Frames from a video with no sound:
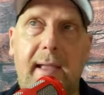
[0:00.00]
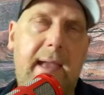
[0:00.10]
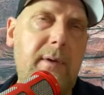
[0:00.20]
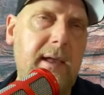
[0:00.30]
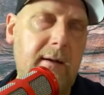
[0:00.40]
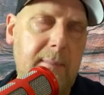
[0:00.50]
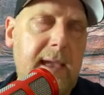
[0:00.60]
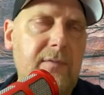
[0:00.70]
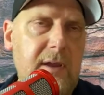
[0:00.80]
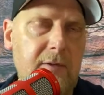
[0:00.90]
here we go.
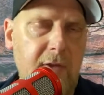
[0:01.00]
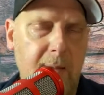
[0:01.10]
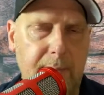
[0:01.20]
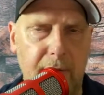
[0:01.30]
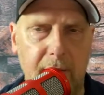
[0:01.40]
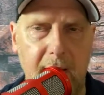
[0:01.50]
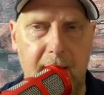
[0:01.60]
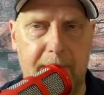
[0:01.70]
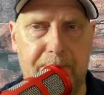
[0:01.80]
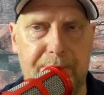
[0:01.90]
Let me give you an example.
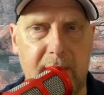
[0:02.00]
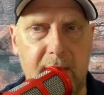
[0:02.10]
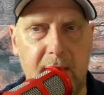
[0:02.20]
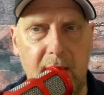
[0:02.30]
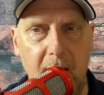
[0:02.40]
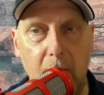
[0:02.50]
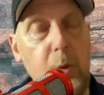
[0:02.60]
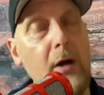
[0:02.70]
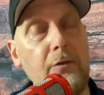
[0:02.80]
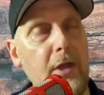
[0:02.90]
A
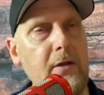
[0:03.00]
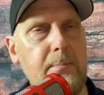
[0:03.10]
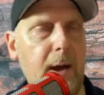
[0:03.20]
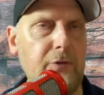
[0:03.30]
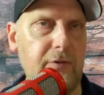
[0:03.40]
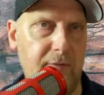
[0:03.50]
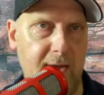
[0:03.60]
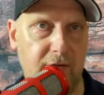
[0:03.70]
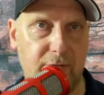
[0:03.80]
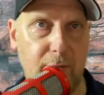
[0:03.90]
well-known
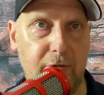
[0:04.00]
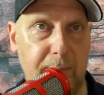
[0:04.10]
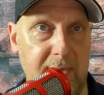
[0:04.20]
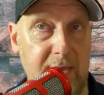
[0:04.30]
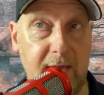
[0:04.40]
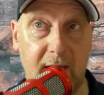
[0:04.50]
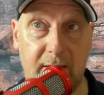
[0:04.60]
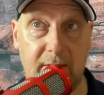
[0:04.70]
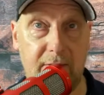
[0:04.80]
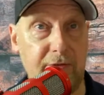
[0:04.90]
motivational speaker,
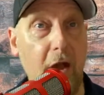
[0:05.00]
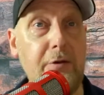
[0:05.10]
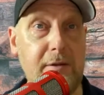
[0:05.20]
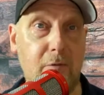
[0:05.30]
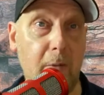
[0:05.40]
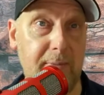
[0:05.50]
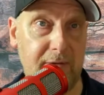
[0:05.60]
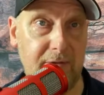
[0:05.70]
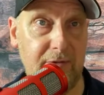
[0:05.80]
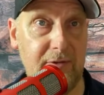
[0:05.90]
Tony
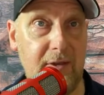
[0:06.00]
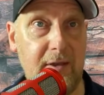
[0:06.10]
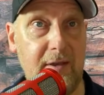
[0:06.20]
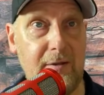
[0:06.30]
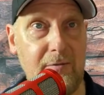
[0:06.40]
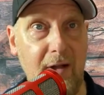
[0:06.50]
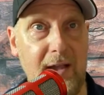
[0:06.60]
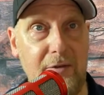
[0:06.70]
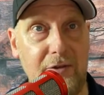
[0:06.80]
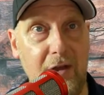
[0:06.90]
Robbins,
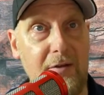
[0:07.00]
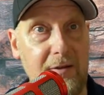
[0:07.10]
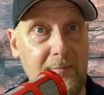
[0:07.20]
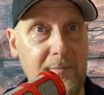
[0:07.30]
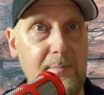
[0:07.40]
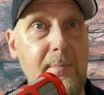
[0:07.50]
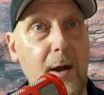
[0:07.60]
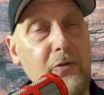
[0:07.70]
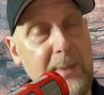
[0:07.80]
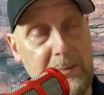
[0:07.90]
right? So
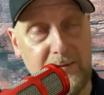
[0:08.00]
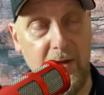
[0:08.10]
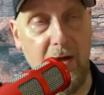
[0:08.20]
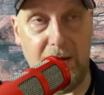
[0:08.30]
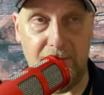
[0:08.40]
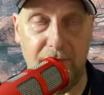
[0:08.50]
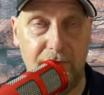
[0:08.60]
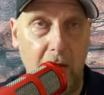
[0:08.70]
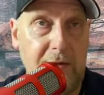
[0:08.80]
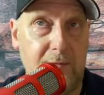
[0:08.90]
most people have heard of
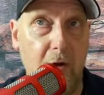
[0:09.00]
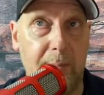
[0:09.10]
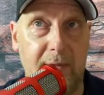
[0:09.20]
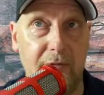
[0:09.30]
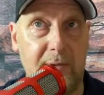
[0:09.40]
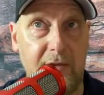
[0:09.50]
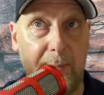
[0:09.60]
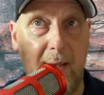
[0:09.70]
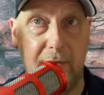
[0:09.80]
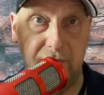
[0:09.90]
Tony Robbins. I mean, he's
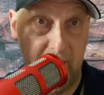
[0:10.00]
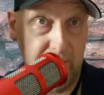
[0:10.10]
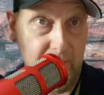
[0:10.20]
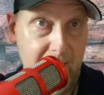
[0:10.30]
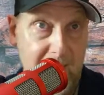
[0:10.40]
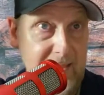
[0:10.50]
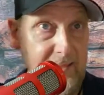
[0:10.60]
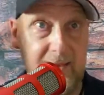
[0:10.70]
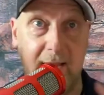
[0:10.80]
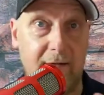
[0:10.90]
about 6'8",
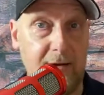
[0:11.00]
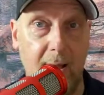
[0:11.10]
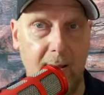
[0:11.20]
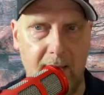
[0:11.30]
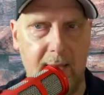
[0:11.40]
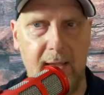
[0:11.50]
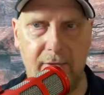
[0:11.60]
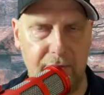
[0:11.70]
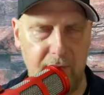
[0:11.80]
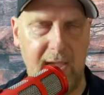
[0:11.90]
you know, he's
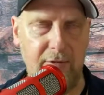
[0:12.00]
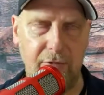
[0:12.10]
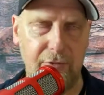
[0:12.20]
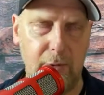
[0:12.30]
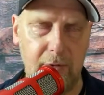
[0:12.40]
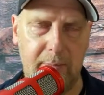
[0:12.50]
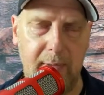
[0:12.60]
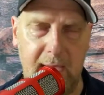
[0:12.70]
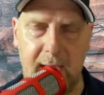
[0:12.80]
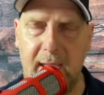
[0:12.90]
3 inches taller than me.